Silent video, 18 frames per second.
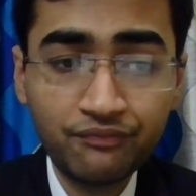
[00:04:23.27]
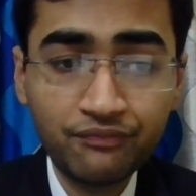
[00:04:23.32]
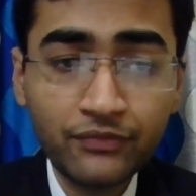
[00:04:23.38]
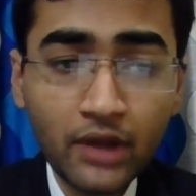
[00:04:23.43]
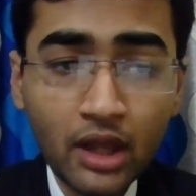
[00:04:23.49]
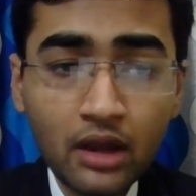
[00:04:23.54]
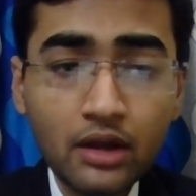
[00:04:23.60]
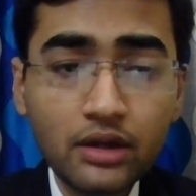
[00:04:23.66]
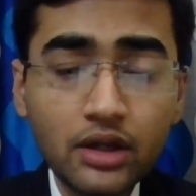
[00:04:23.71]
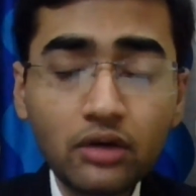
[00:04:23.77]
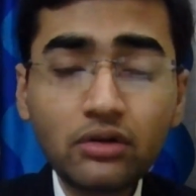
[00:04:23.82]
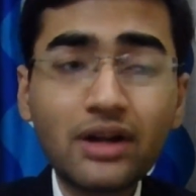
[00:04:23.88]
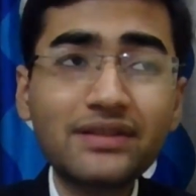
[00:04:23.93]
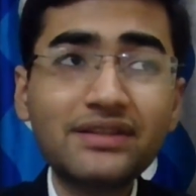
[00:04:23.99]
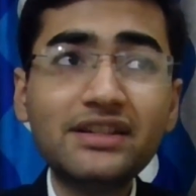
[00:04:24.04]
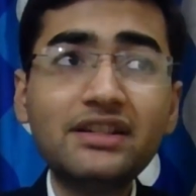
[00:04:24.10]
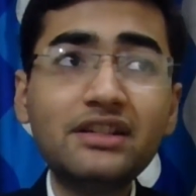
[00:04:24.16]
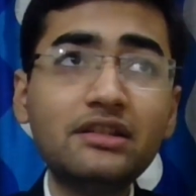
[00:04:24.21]
Now consider
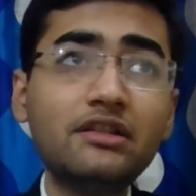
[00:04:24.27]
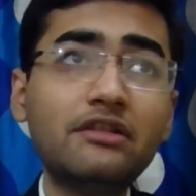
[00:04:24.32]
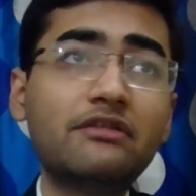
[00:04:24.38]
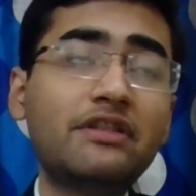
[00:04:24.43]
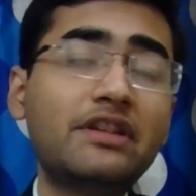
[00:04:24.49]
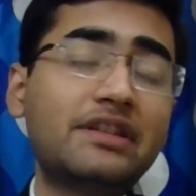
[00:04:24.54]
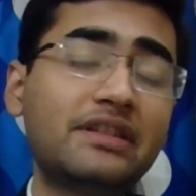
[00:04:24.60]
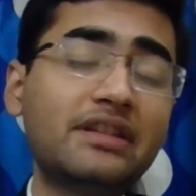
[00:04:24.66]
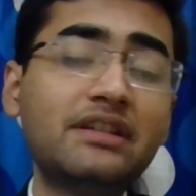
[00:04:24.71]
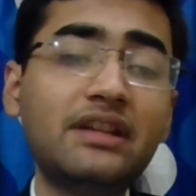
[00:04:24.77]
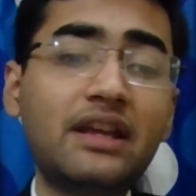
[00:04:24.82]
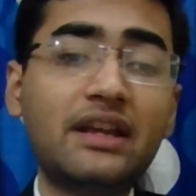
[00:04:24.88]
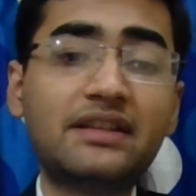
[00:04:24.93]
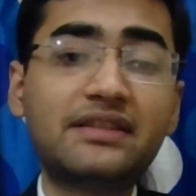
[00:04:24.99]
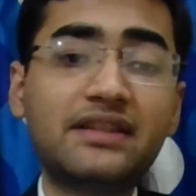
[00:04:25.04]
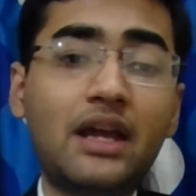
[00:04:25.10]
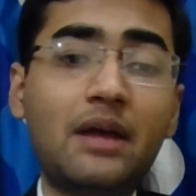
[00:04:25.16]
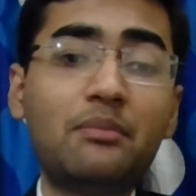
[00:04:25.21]
the recent
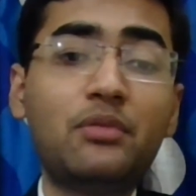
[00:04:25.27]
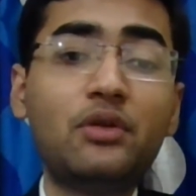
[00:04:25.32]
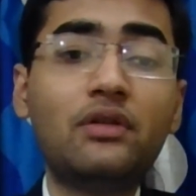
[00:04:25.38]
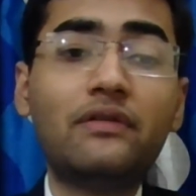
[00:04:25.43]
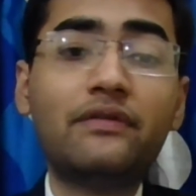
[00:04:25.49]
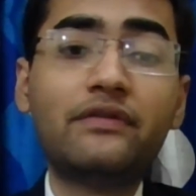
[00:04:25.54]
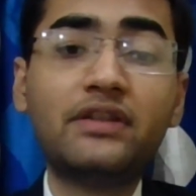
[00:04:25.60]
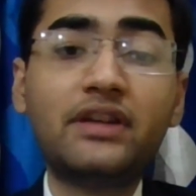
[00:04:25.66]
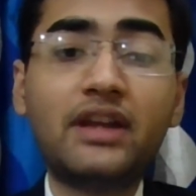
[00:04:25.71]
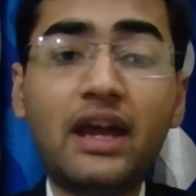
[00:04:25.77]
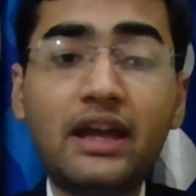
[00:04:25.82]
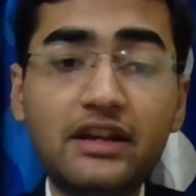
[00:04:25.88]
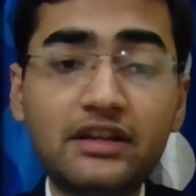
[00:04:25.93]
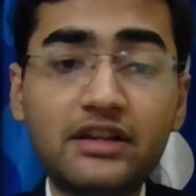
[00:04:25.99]
example of Canada.